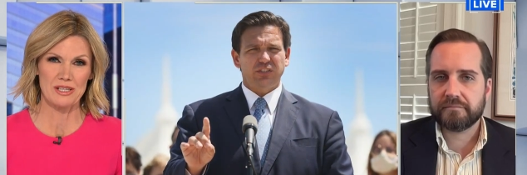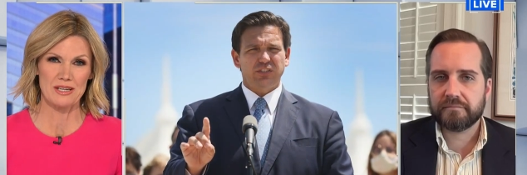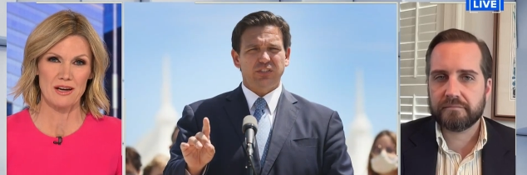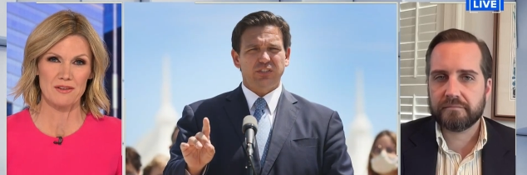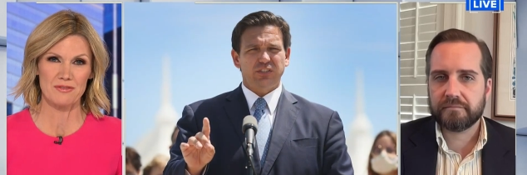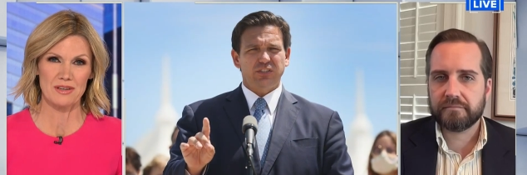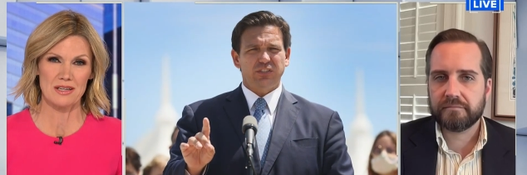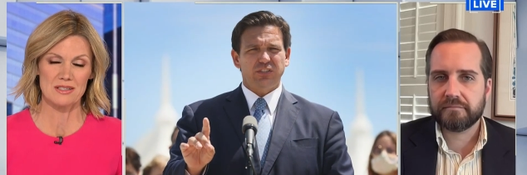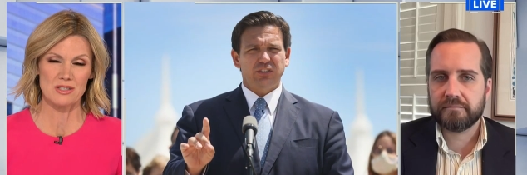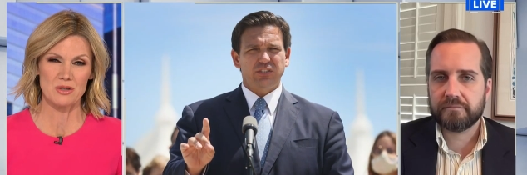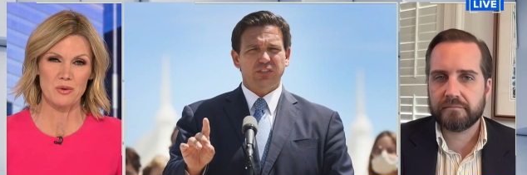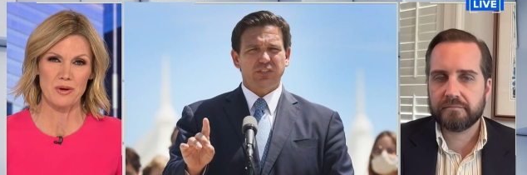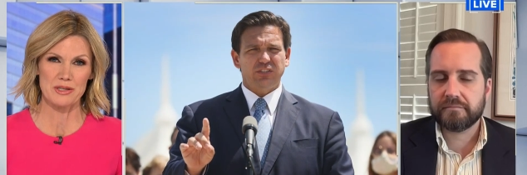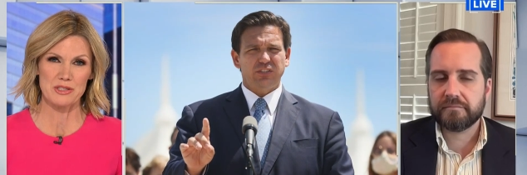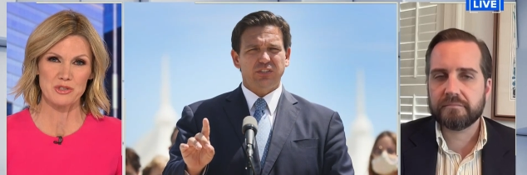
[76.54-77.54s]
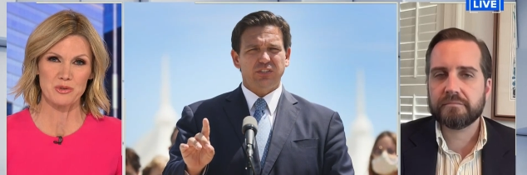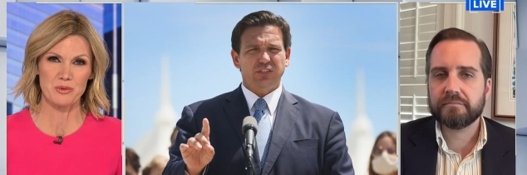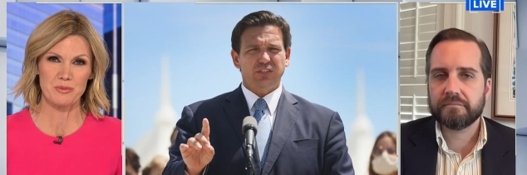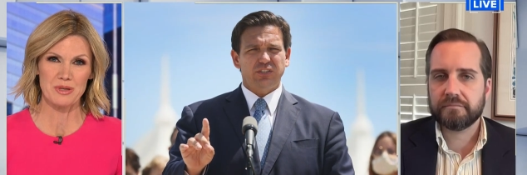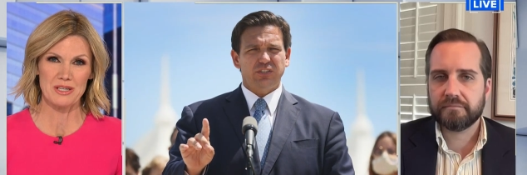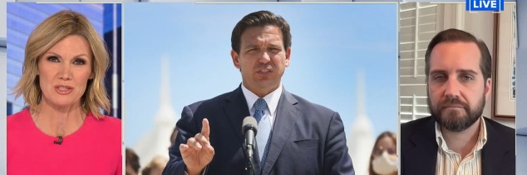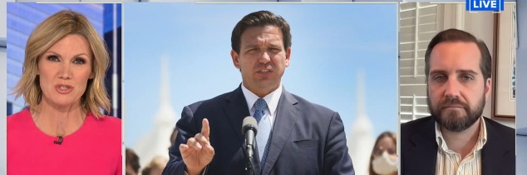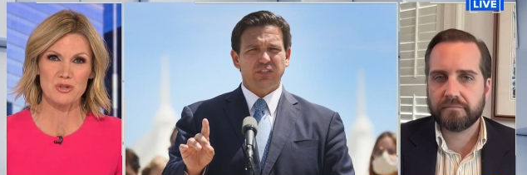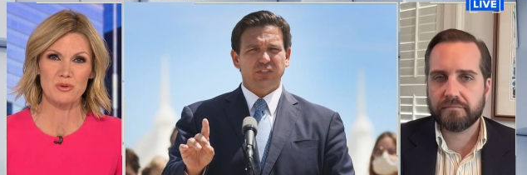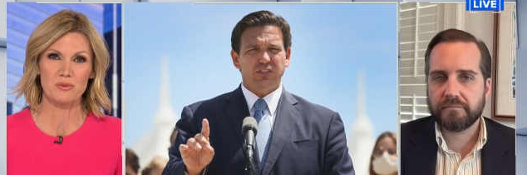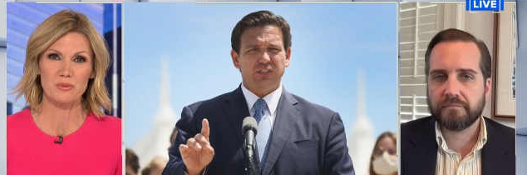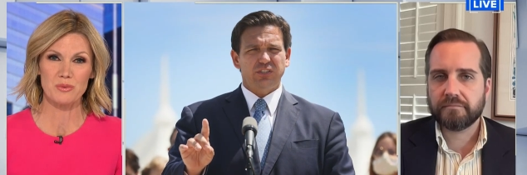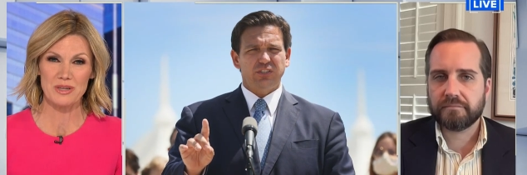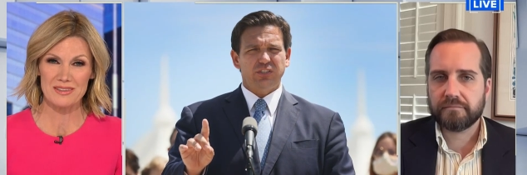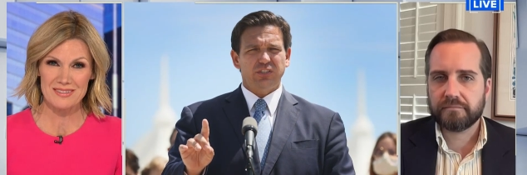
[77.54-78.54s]
Speaker 1: enough, I guess the question will be, to
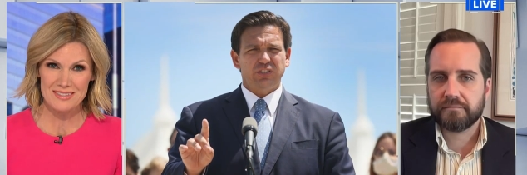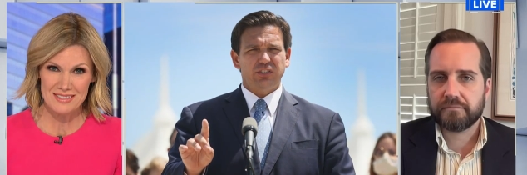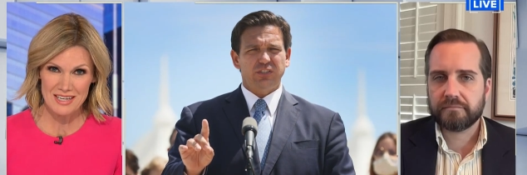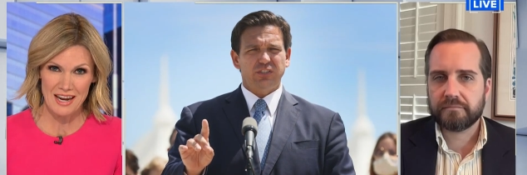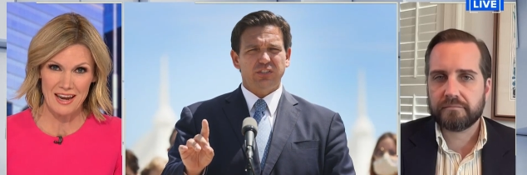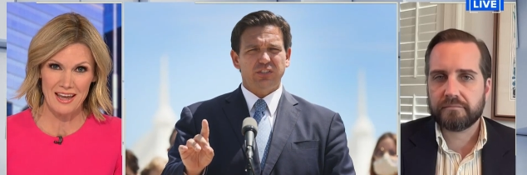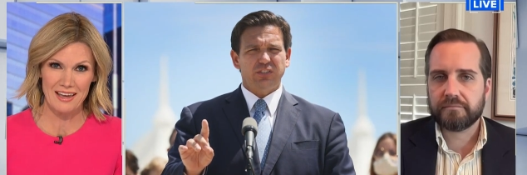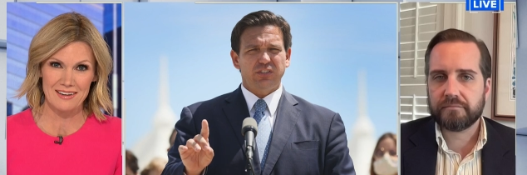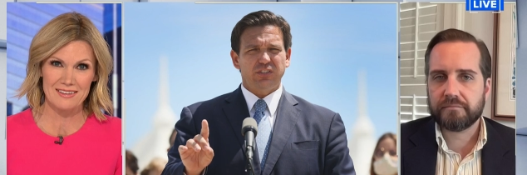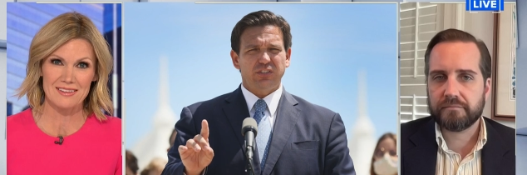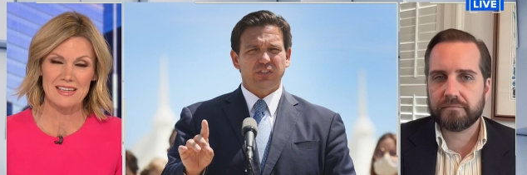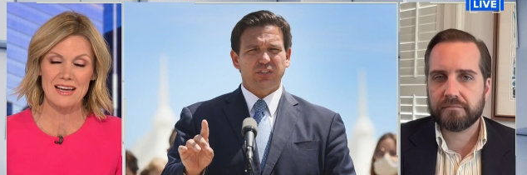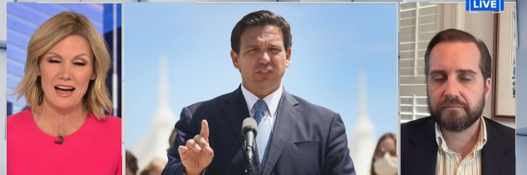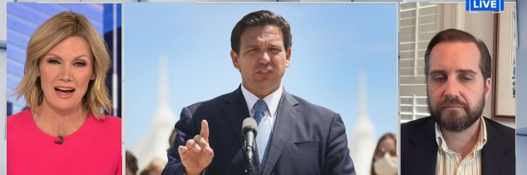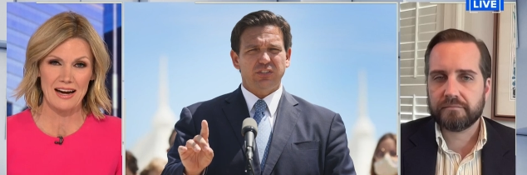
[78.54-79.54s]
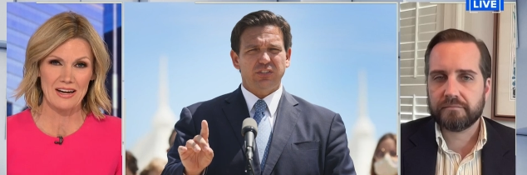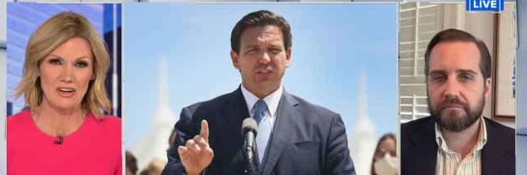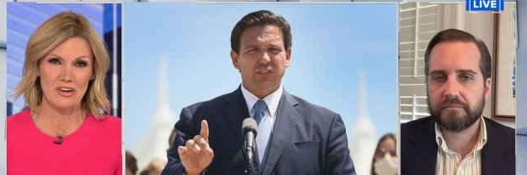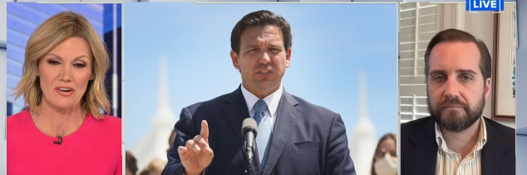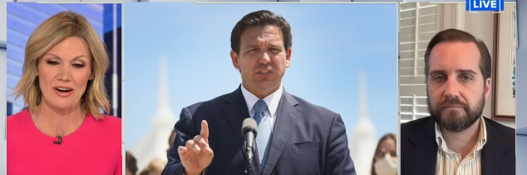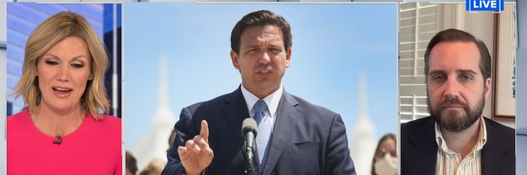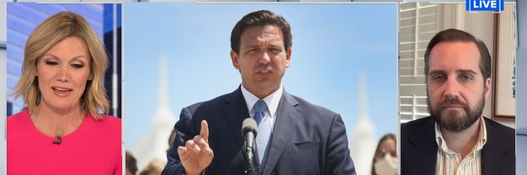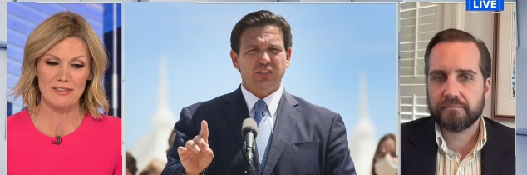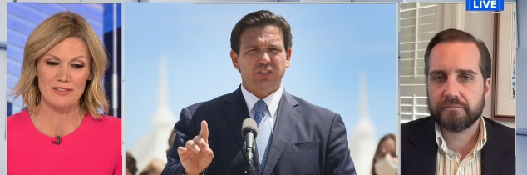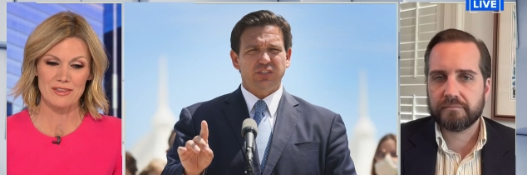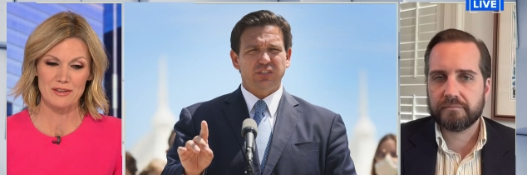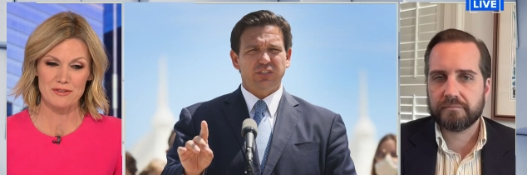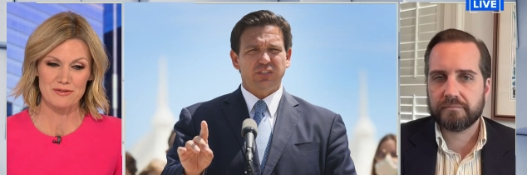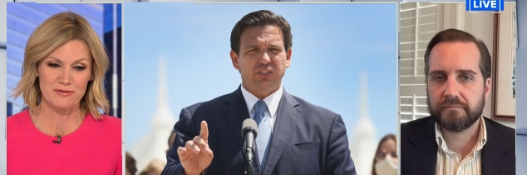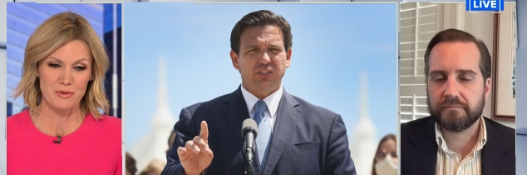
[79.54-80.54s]
withstand the ire and
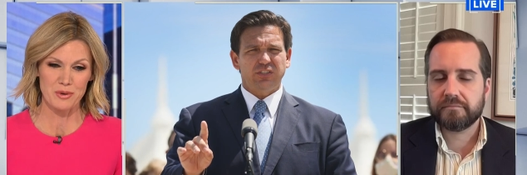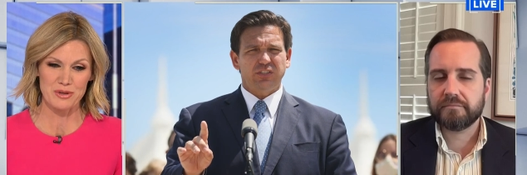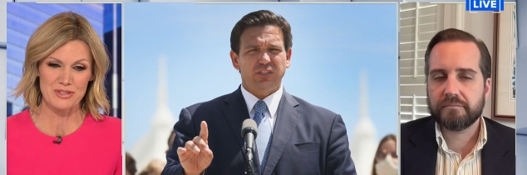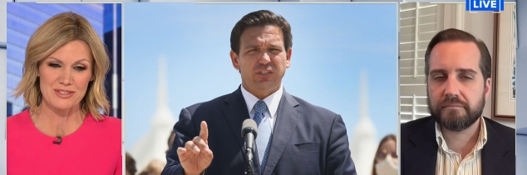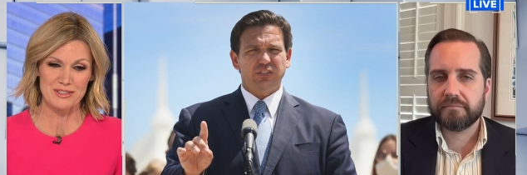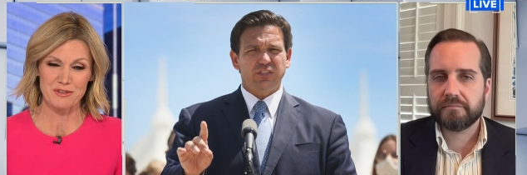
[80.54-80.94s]
the force,